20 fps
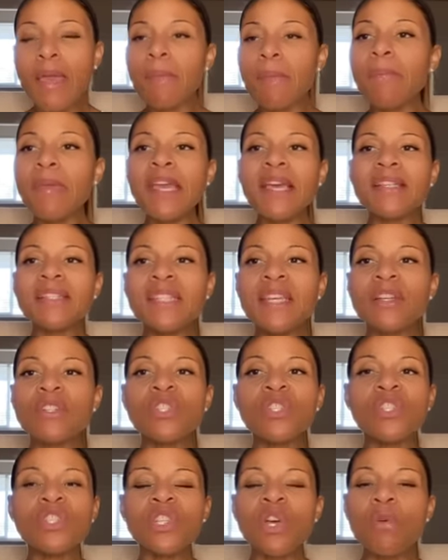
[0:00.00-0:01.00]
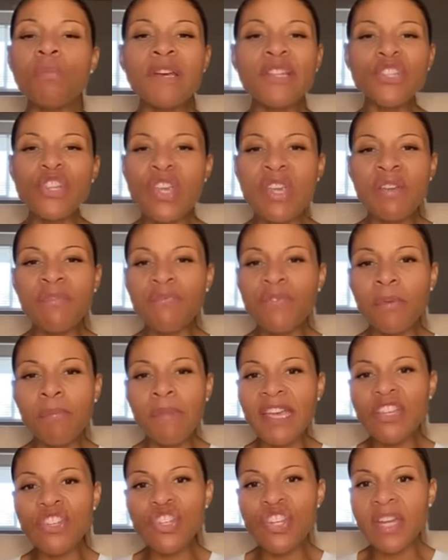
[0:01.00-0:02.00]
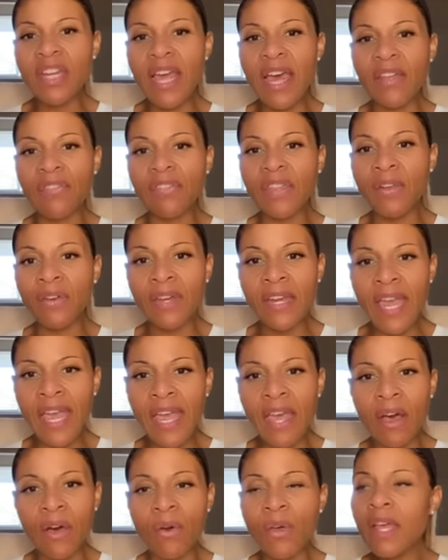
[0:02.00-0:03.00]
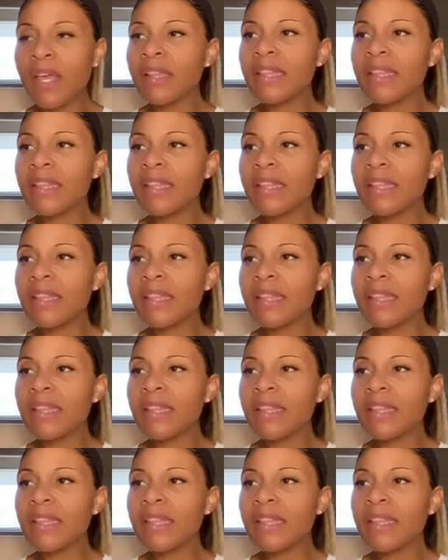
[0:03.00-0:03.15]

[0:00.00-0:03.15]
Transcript: Because there's so much information out there now